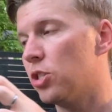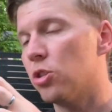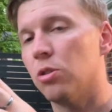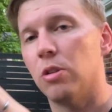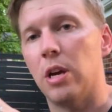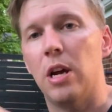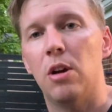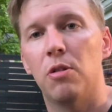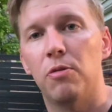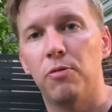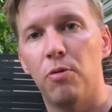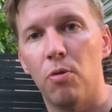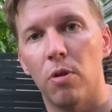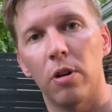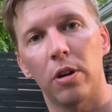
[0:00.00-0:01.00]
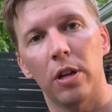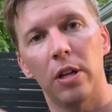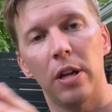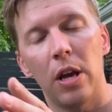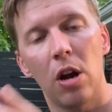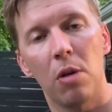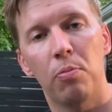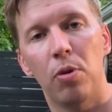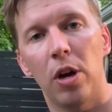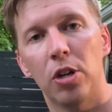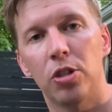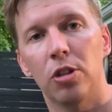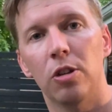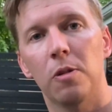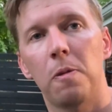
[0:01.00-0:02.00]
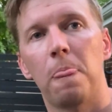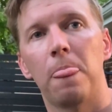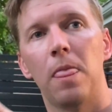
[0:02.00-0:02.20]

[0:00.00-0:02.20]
your air fork and air pressure